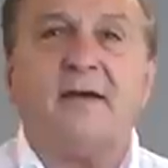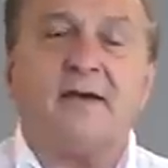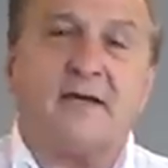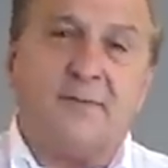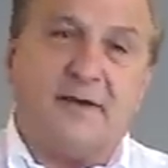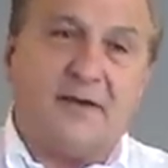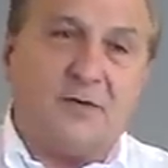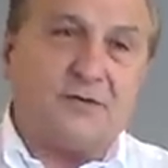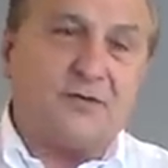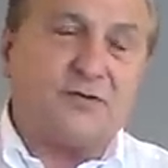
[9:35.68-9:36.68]
uh, come in and
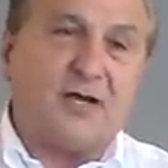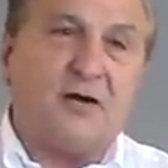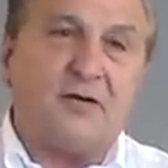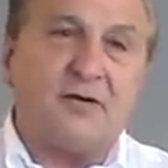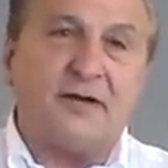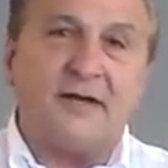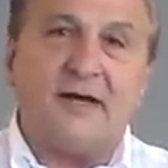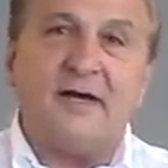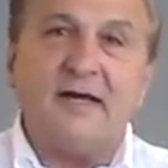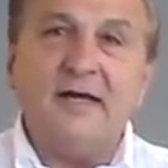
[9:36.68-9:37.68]
use his shower, and
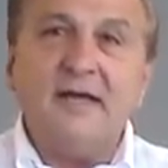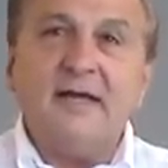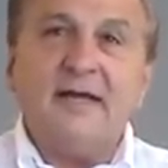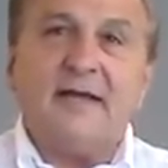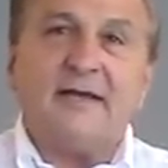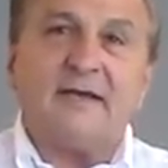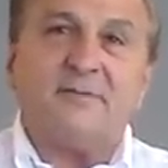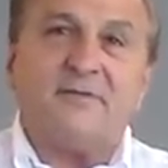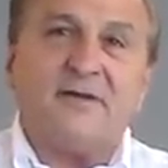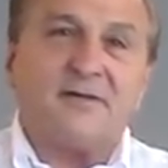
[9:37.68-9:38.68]
uh, he ended up
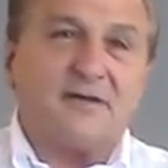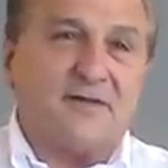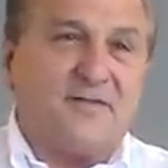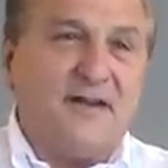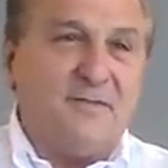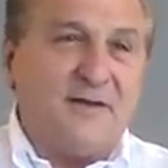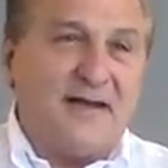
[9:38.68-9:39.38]
eventually feeding me.